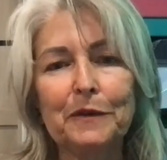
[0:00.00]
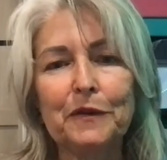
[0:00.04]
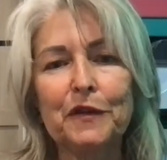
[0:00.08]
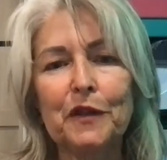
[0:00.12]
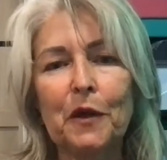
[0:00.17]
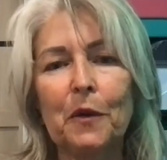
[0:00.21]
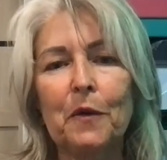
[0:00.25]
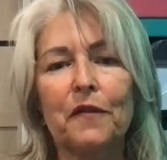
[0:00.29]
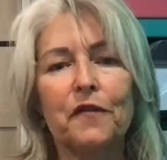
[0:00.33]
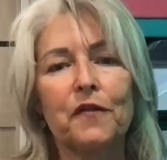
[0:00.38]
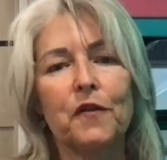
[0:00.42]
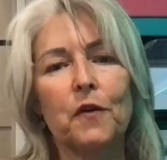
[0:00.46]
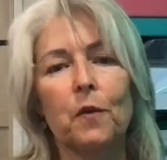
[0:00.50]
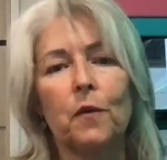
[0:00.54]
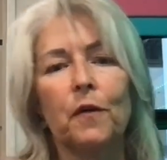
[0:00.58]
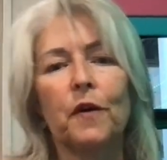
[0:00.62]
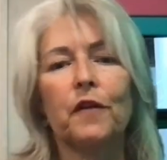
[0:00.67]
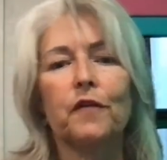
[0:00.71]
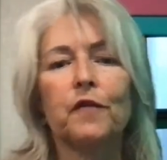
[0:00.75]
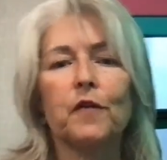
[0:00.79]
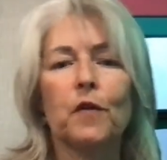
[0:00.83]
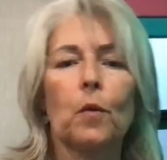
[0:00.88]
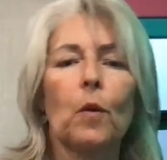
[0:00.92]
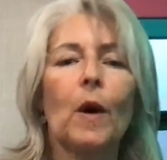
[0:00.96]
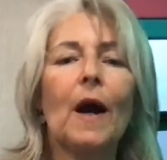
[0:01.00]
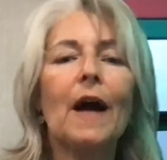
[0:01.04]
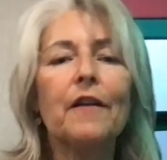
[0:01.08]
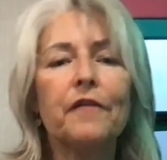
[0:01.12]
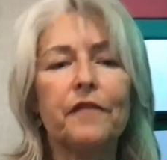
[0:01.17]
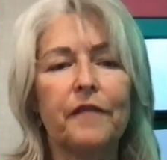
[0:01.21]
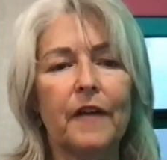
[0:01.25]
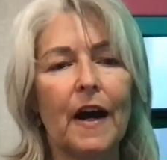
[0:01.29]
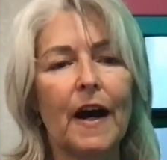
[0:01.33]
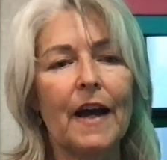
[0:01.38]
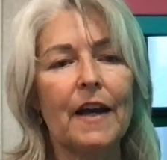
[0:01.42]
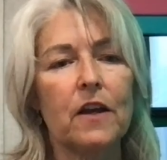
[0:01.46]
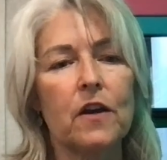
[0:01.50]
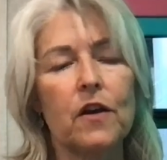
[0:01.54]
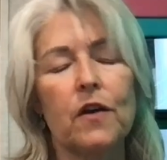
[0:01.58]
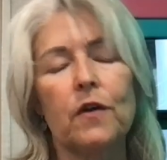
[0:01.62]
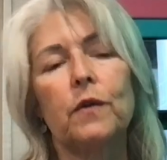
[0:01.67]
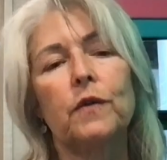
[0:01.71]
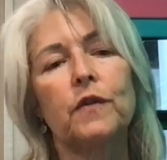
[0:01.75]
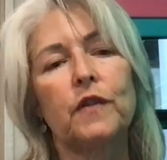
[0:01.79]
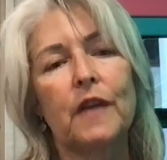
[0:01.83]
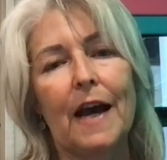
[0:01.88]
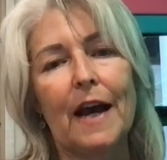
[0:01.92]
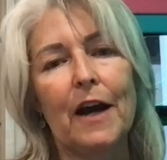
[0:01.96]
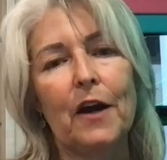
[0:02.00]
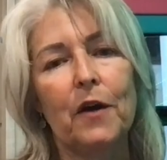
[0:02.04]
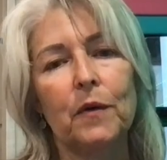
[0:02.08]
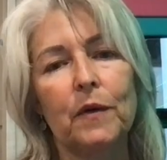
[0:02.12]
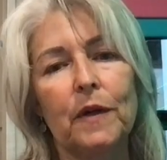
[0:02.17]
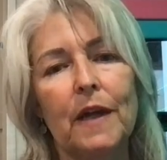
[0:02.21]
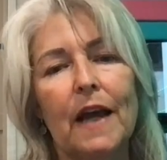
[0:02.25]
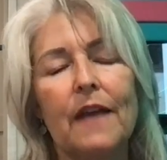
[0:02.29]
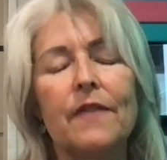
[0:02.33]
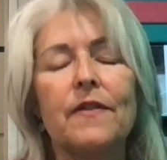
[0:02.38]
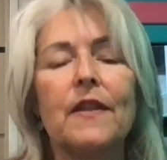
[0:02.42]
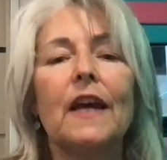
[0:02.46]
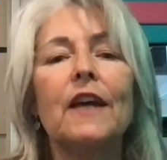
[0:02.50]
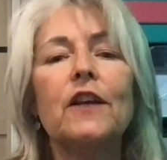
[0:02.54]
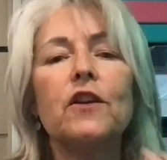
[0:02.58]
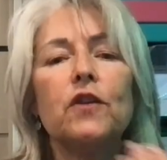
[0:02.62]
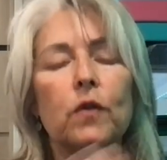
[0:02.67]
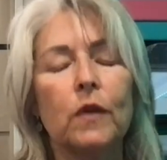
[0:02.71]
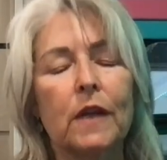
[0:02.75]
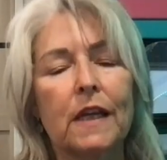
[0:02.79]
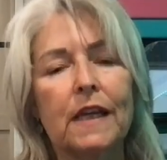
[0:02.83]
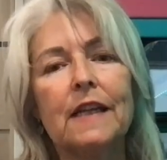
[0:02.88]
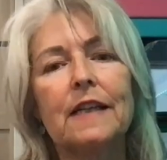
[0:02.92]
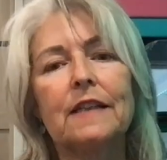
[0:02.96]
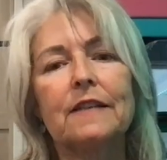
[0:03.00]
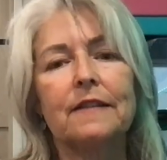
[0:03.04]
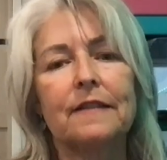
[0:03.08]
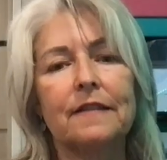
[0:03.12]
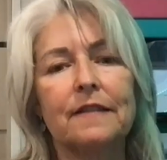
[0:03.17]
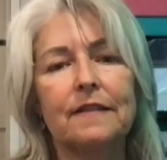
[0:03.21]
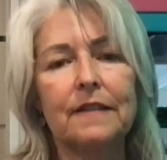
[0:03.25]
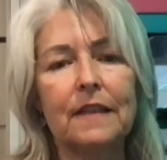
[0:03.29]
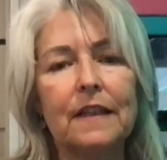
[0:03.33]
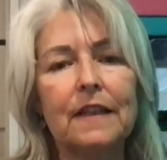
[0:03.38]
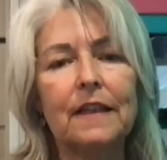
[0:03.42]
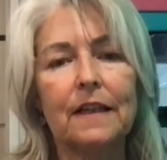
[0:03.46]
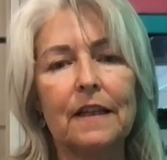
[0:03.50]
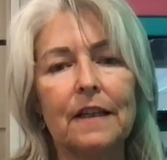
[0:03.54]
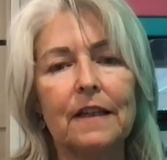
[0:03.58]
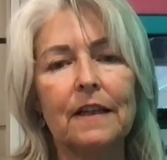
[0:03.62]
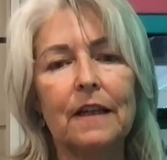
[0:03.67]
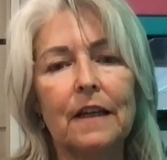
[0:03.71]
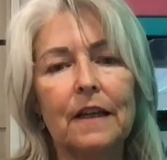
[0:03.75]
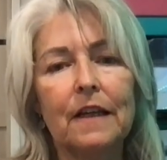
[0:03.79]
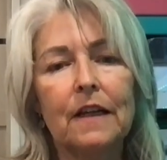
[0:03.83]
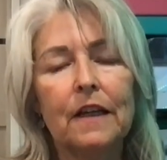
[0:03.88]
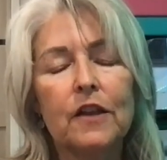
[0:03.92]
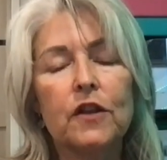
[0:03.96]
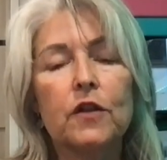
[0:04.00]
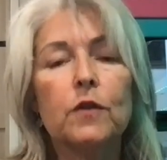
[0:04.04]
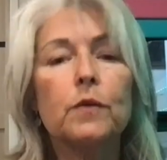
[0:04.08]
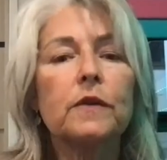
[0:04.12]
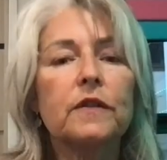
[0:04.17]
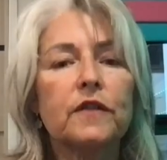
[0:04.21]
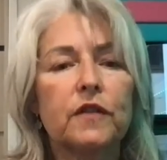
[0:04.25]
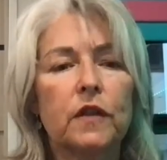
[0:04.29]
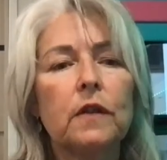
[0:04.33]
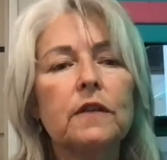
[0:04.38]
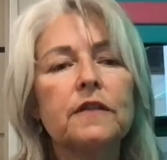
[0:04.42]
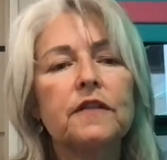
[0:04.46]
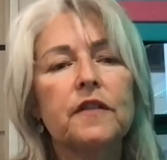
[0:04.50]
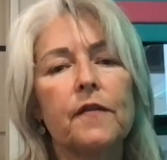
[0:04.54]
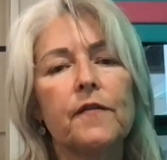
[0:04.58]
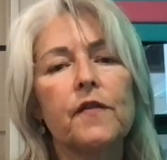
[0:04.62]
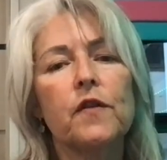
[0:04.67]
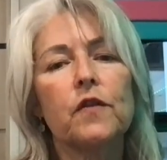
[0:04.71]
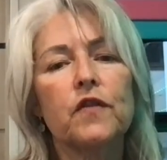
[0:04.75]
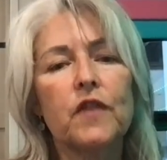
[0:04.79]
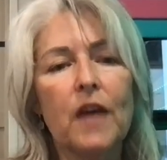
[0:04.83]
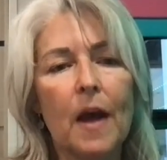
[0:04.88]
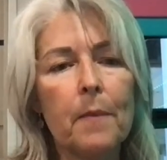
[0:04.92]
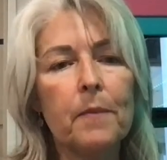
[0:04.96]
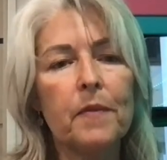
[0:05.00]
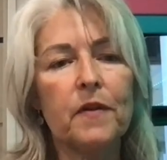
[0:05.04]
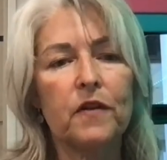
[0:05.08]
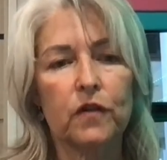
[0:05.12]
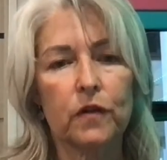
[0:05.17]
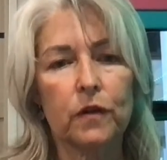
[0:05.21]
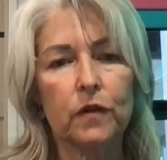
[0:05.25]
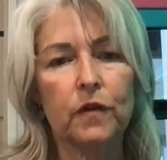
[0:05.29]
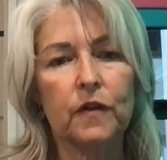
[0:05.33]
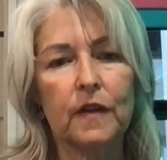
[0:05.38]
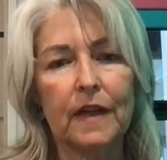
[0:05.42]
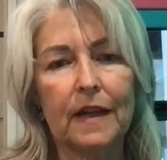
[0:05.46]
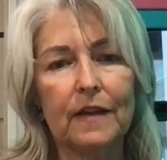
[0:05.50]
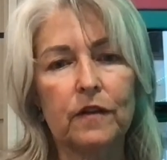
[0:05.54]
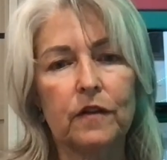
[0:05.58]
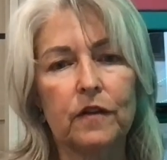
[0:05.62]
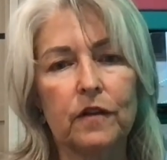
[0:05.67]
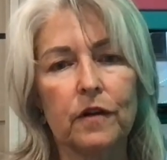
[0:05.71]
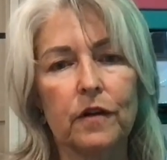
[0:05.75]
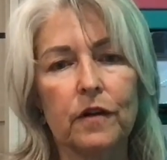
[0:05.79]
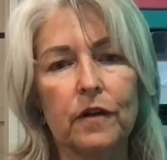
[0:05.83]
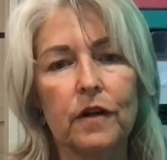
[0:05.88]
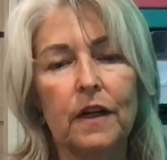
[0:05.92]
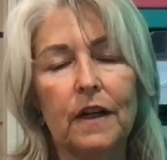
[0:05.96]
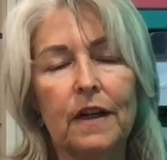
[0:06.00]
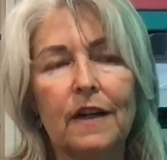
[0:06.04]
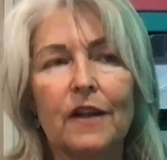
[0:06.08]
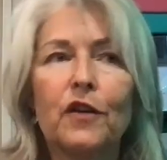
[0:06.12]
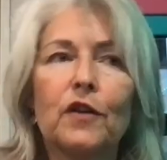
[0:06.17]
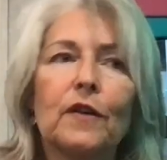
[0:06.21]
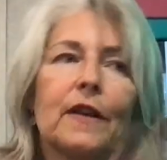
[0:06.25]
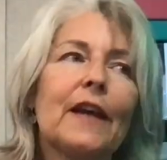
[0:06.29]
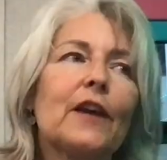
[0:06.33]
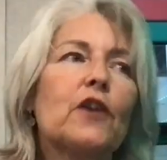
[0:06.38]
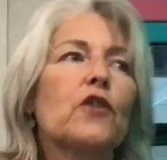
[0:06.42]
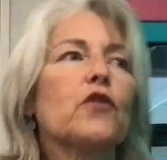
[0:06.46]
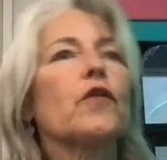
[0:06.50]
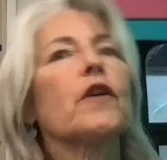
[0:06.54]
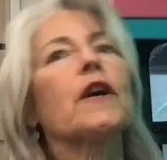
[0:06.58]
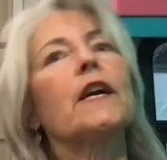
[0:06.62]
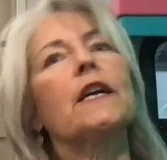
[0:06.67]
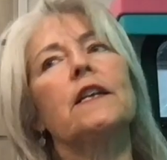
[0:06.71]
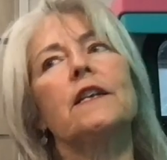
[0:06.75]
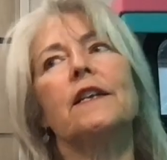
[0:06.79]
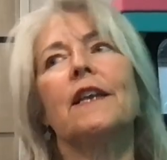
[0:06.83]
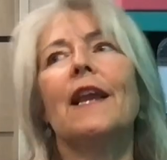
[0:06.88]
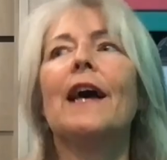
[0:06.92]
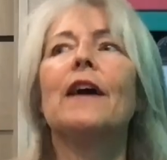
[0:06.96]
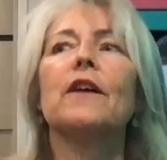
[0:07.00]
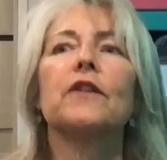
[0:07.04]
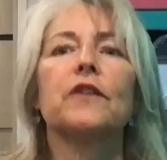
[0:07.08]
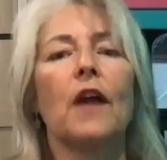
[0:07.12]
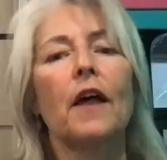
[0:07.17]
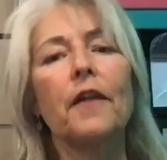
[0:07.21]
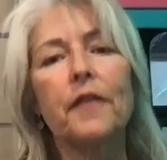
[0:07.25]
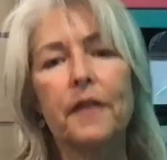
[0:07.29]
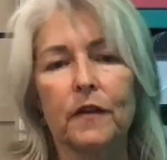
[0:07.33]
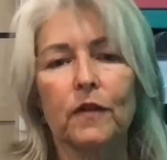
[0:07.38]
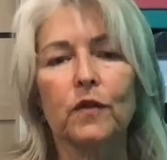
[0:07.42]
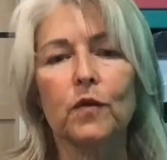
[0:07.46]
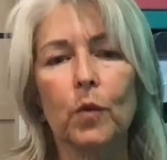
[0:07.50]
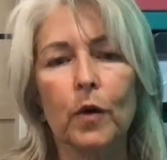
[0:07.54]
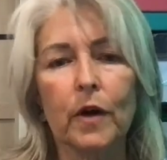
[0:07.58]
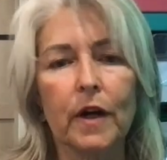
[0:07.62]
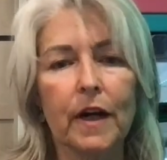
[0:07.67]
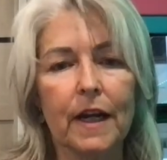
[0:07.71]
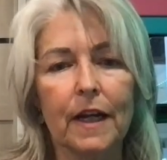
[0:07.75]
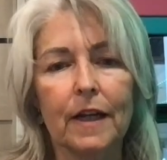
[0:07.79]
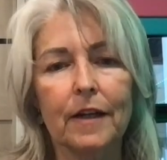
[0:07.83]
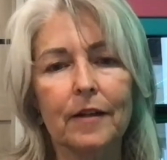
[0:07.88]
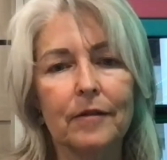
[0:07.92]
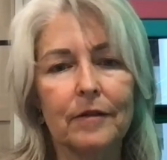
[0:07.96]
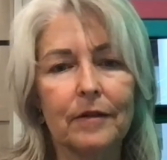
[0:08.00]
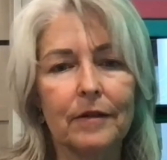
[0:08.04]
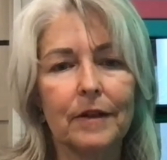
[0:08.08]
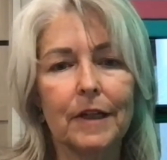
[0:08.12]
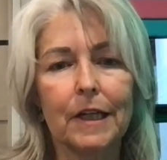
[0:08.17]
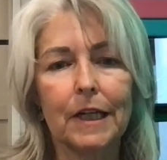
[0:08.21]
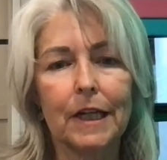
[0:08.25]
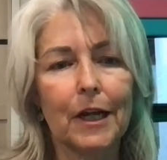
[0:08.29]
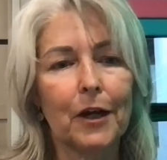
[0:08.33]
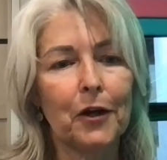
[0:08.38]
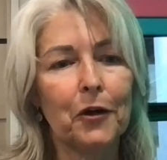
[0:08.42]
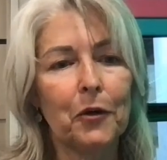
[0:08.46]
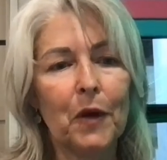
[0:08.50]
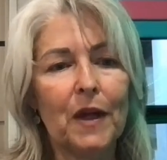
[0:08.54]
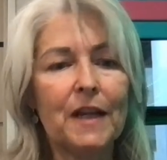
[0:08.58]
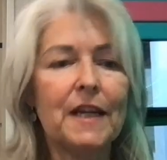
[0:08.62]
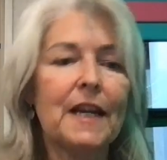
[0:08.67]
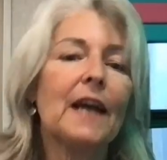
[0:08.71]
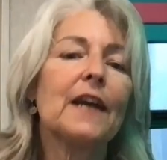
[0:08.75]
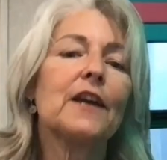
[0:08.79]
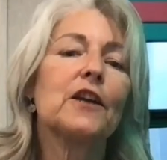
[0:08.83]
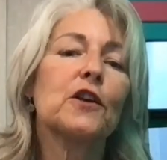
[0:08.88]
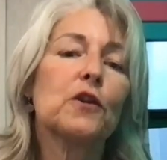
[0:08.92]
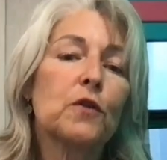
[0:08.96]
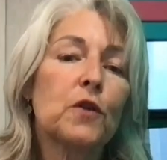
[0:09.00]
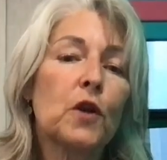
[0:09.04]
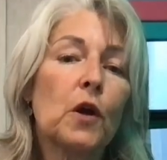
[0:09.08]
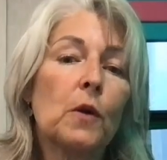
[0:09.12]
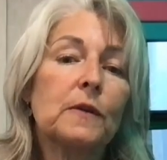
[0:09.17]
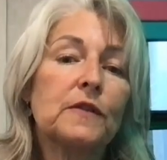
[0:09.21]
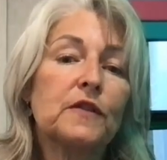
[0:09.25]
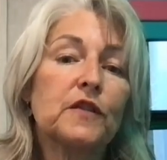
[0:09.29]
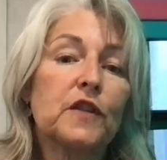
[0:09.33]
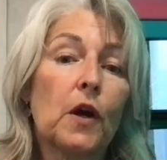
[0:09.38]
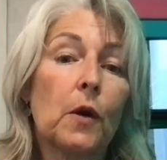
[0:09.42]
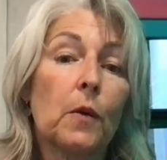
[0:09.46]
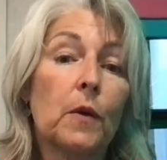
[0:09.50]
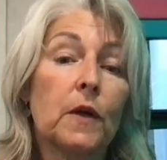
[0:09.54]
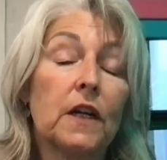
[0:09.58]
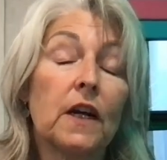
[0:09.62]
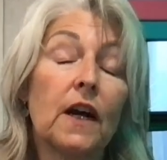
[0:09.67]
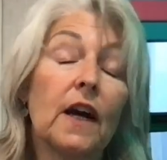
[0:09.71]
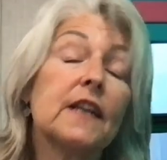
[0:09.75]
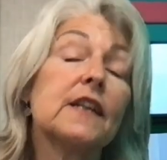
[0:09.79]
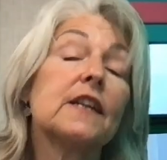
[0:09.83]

So if your Wi-Fi goes out and then you can't see the results of your temperature sensor, you're like, great, now nothing's working, and now you don't know what's going on.